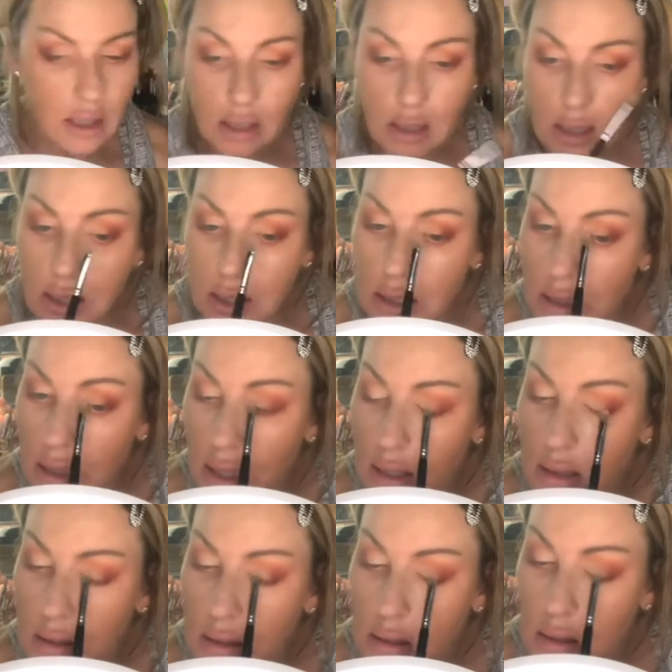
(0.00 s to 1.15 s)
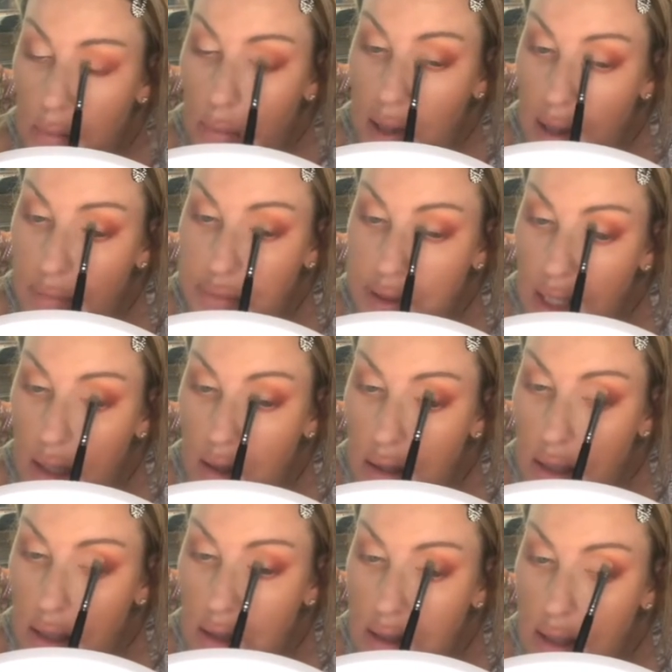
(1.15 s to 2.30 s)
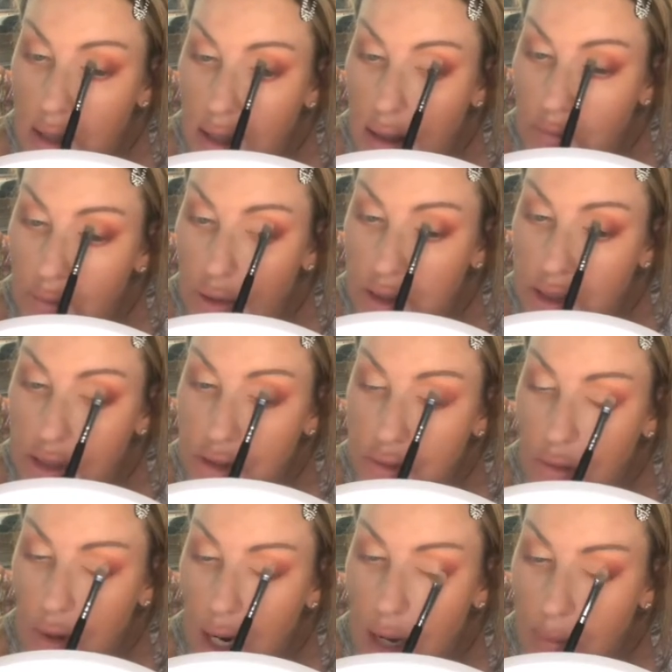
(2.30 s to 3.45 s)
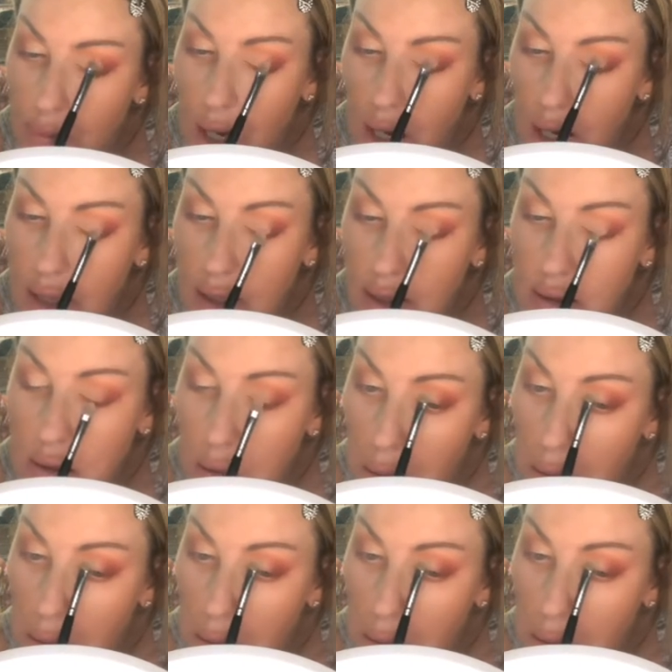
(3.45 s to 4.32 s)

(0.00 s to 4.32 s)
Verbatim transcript: kind of get that mapped out, and then I'm going to grab my